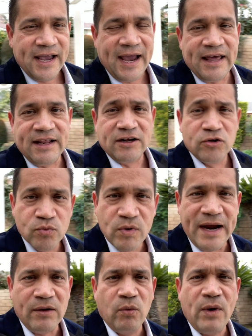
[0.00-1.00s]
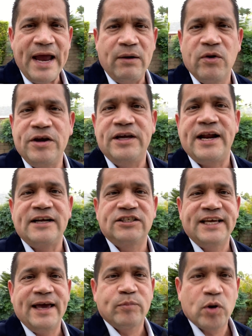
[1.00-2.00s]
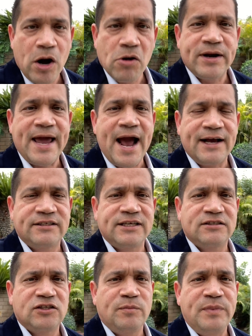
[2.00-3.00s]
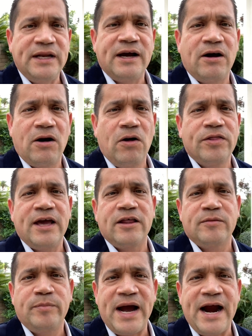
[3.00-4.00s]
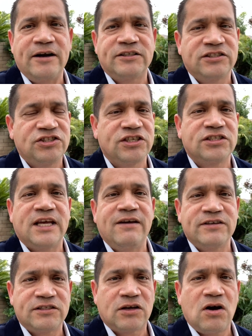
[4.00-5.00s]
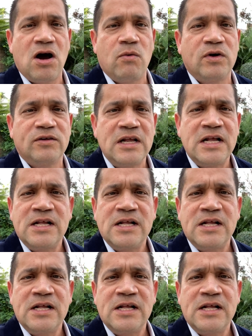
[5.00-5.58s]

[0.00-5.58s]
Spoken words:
And a great way where you could actually get priority access to beat out all the other buyers is just give us a call.